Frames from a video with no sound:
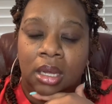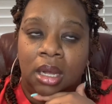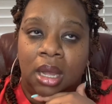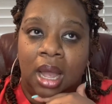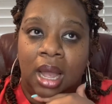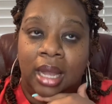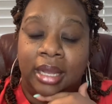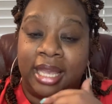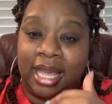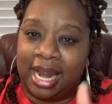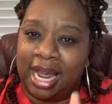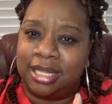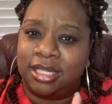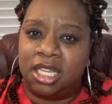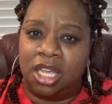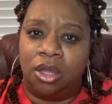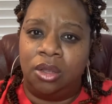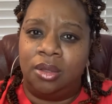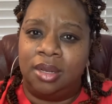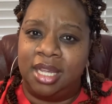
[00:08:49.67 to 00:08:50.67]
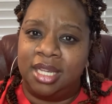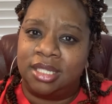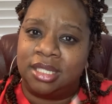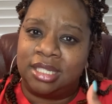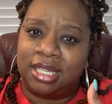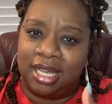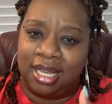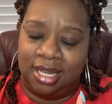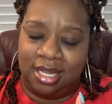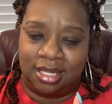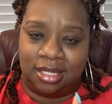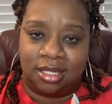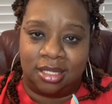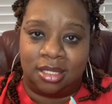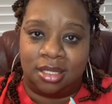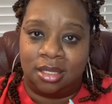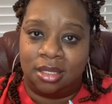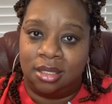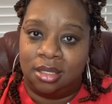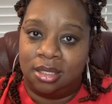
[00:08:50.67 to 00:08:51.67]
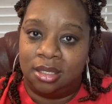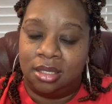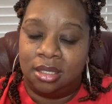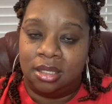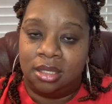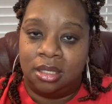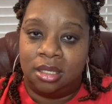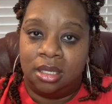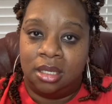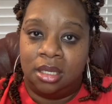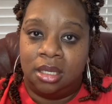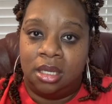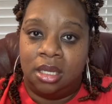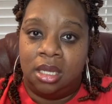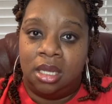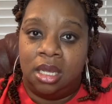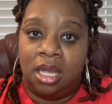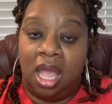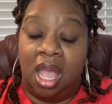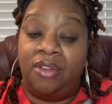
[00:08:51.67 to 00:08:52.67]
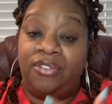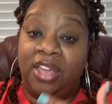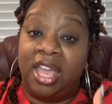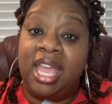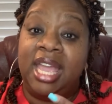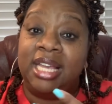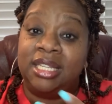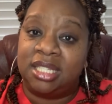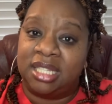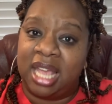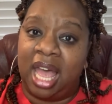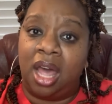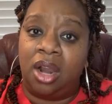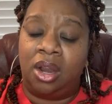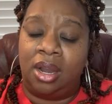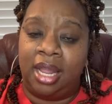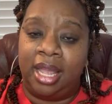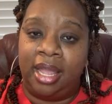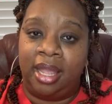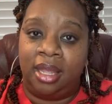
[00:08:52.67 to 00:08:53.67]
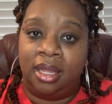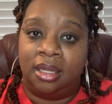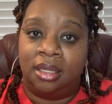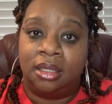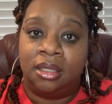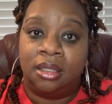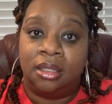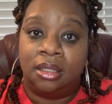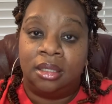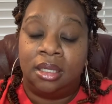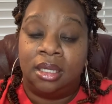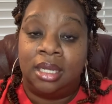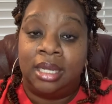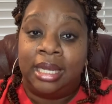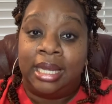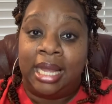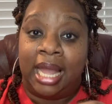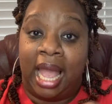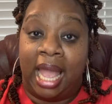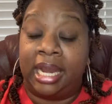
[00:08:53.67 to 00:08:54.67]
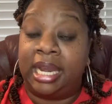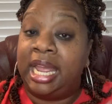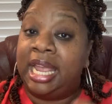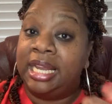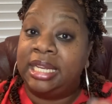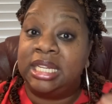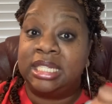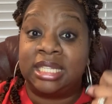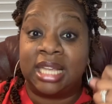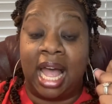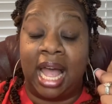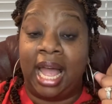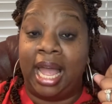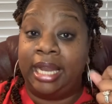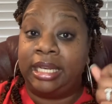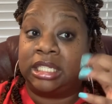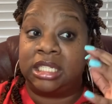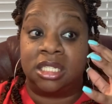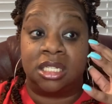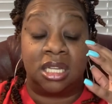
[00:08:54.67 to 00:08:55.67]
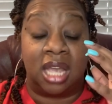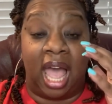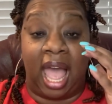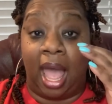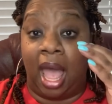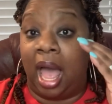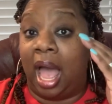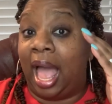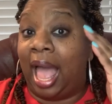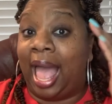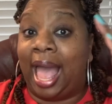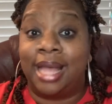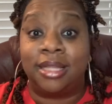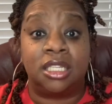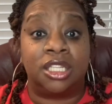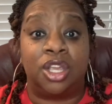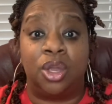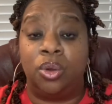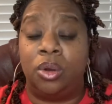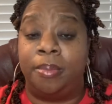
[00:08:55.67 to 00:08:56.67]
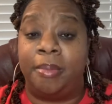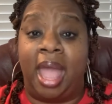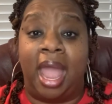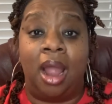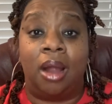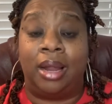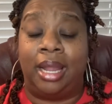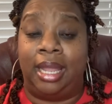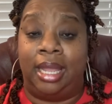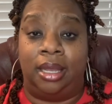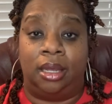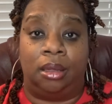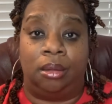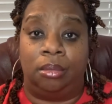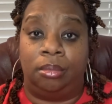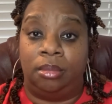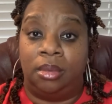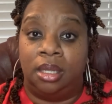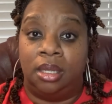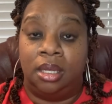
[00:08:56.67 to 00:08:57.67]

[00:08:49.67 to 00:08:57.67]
Can I tell you this, sis? If he's settling and he decide to ask you to marry him,